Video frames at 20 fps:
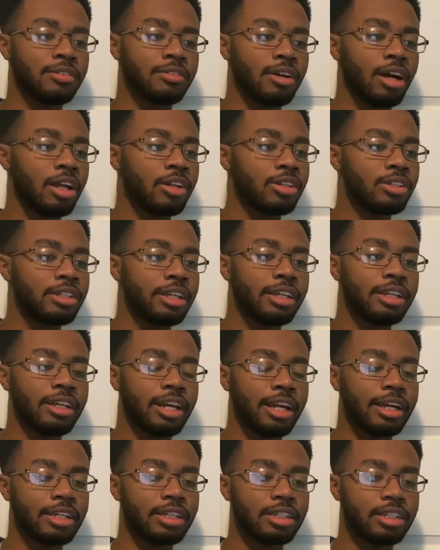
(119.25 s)
Other than,
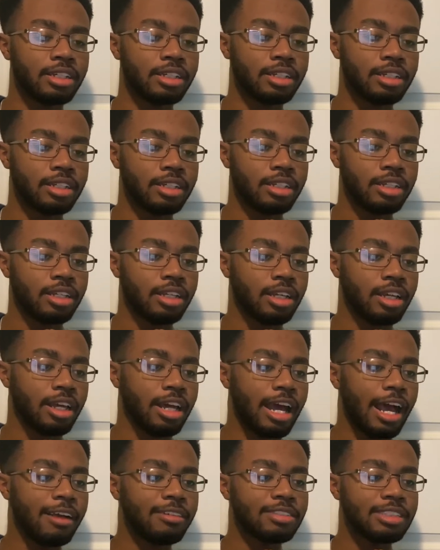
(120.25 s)
like,
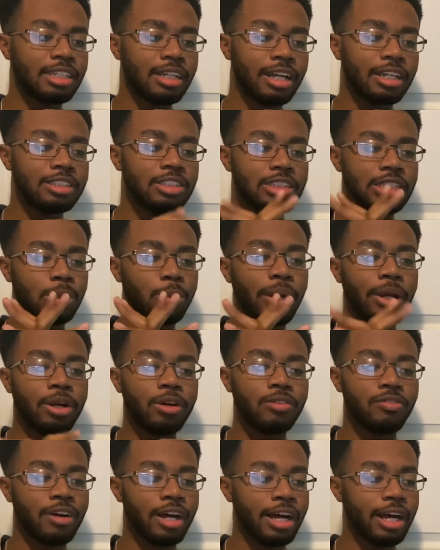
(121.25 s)
I've seen, like,
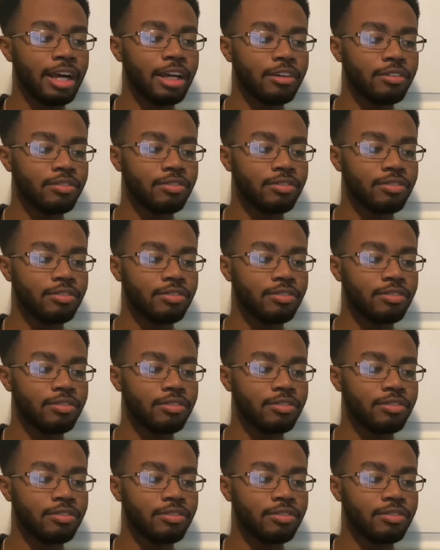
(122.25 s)
G805,